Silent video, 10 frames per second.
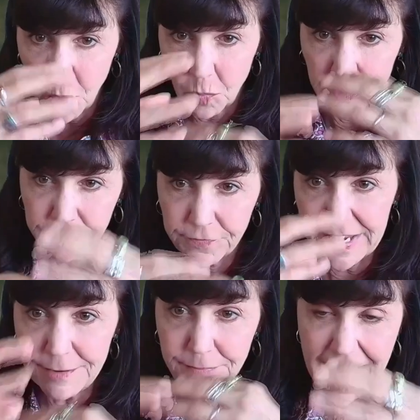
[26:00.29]
would
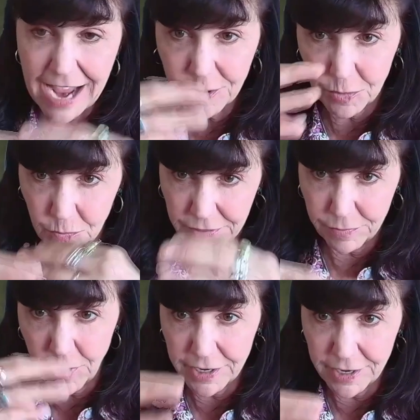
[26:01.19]
feed back with
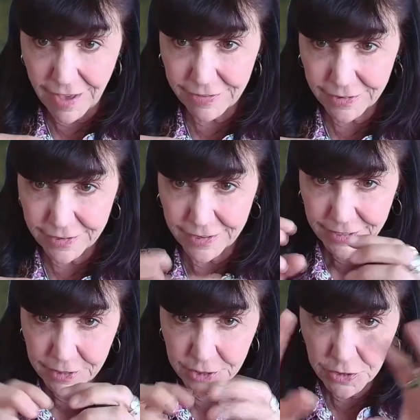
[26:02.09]
one another
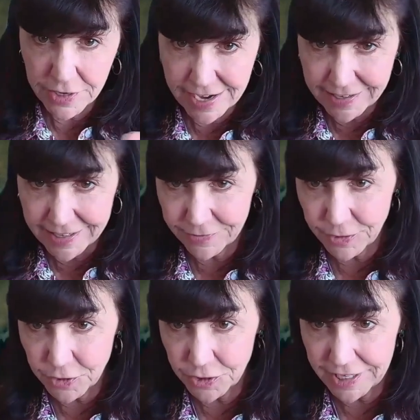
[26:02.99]
to create
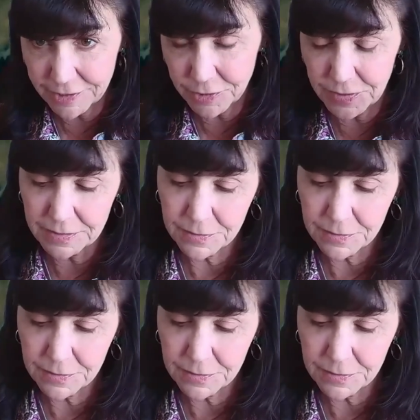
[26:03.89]
different trajectories.